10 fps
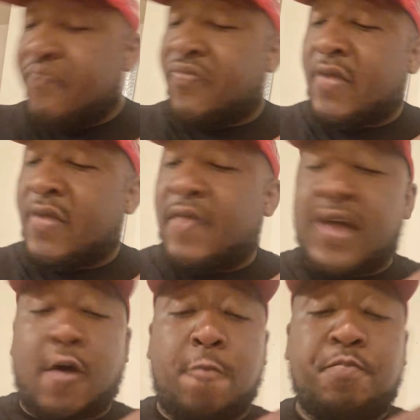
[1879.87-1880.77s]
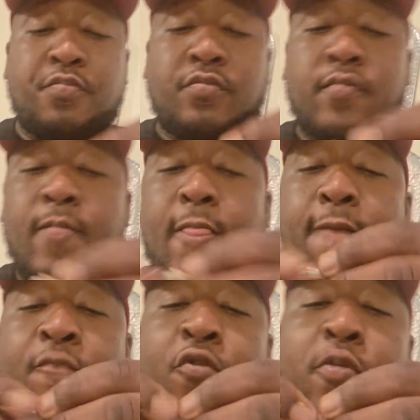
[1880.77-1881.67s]
Now,
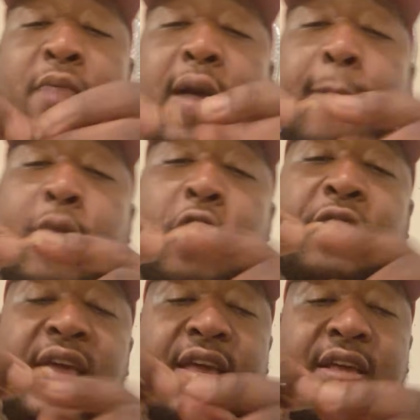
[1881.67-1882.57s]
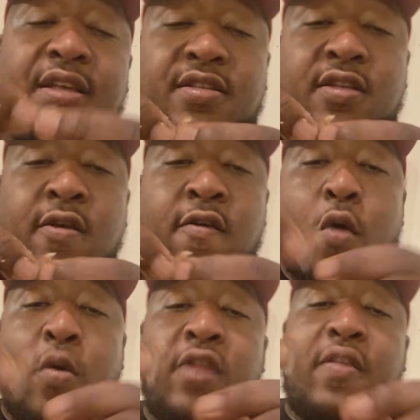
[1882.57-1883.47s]
when you pop both ends,
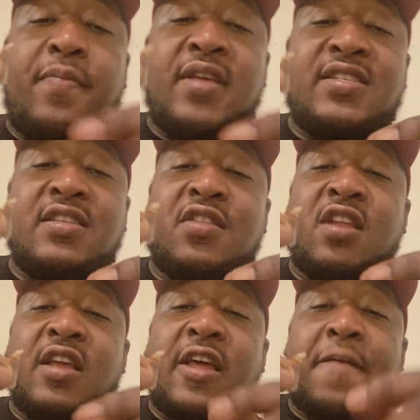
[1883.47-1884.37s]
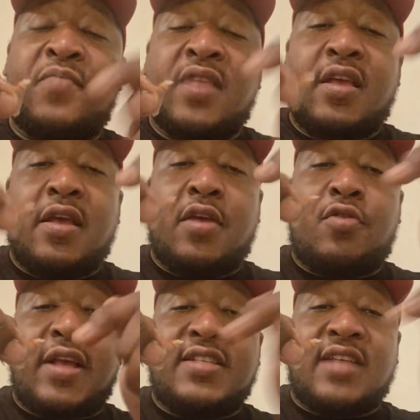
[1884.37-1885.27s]
one of the pieces of the leg, it
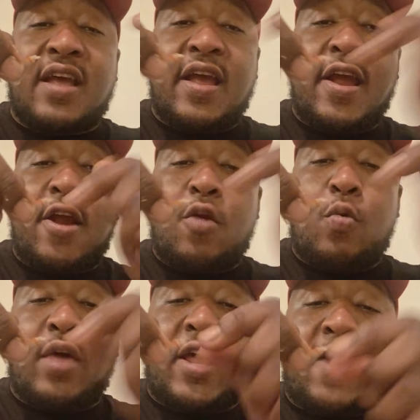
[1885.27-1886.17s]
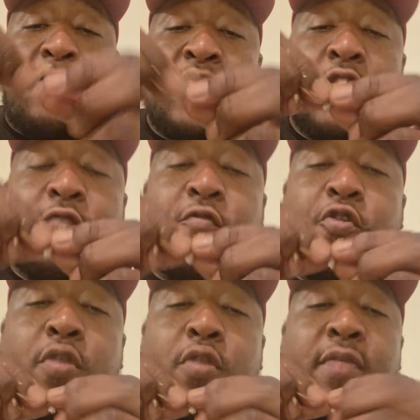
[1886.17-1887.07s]
creates an airway for you to
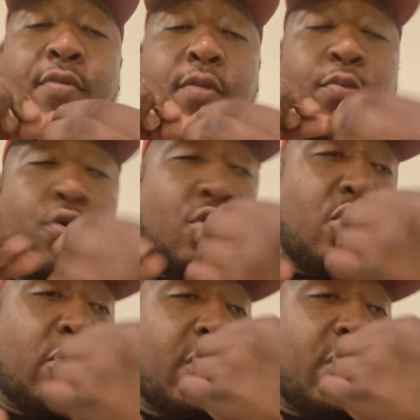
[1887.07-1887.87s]
be able to pull